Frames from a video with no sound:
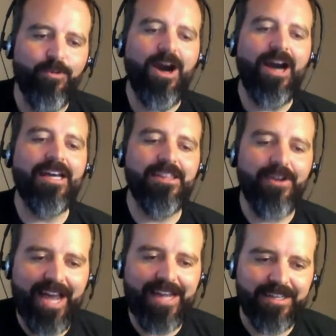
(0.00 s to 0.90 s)
why they're
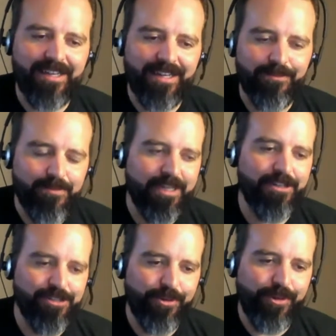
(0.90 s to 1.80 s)
asking me
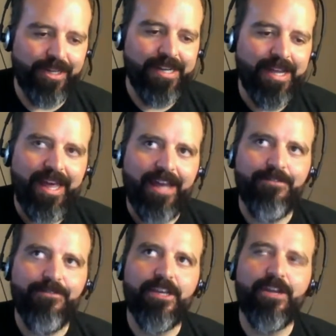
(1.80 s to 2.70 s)
to do it
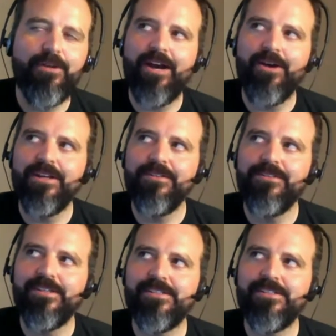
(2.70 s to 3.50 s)
and figure out if